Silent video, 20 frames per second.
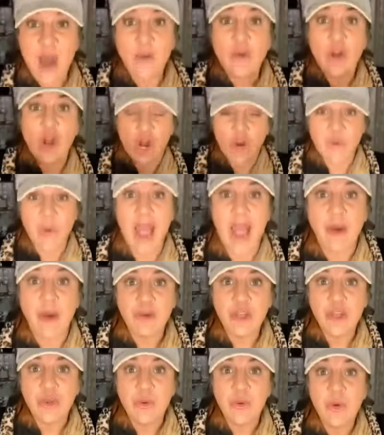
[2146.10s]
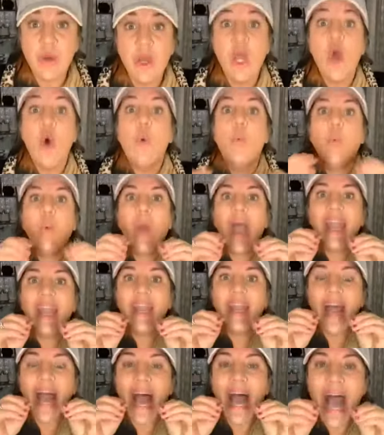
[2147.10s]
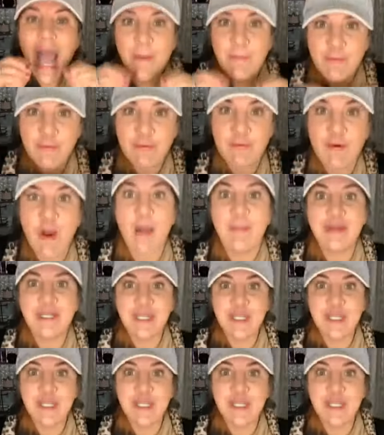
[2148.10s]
around you when I promise you